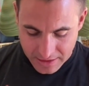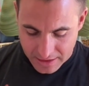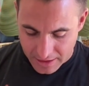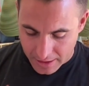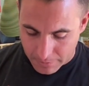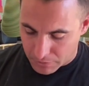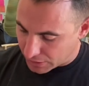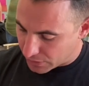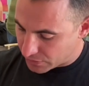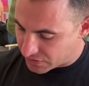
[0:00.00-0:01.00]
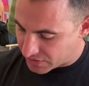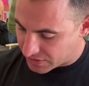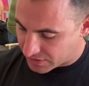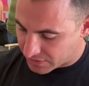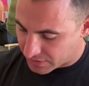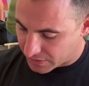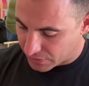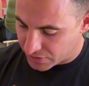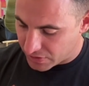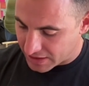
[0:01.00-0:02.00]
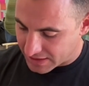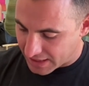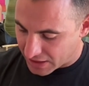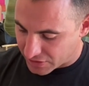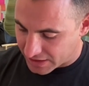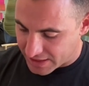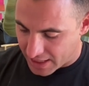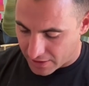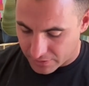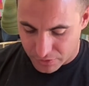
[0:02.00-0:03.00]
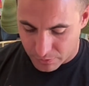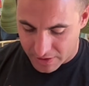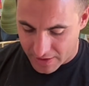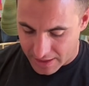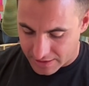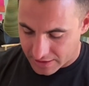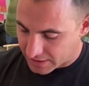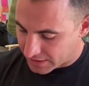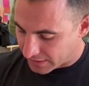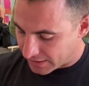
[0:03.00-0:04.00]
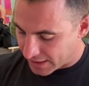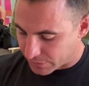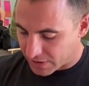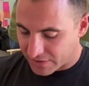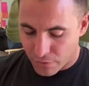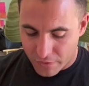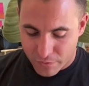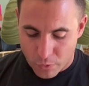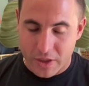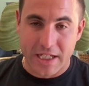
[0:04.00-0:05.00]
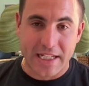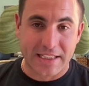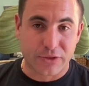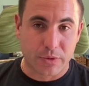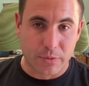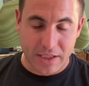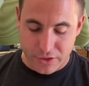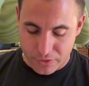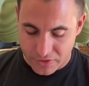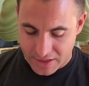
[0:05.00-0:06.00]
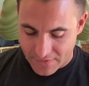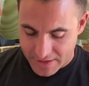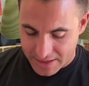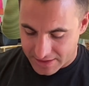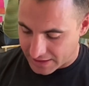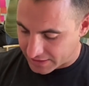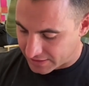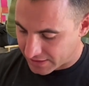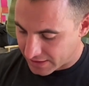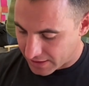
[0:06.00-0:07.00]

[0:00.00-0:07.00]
Um, closed, closed units actually down. So we had last week 448, this week we had 276.